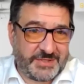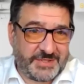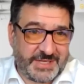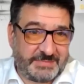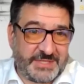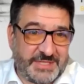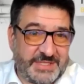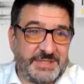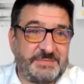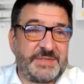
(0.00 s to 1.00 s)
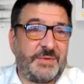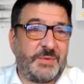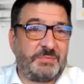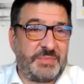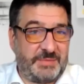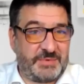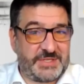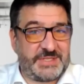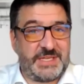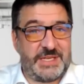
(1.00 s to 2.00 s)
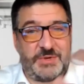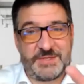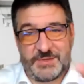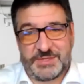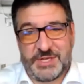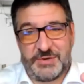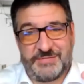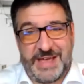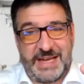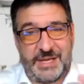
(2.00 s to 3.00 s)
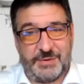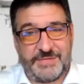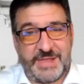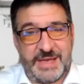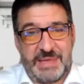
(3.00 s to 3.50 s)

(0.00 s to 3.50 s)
on some systems if you want people to see what sort of total value of their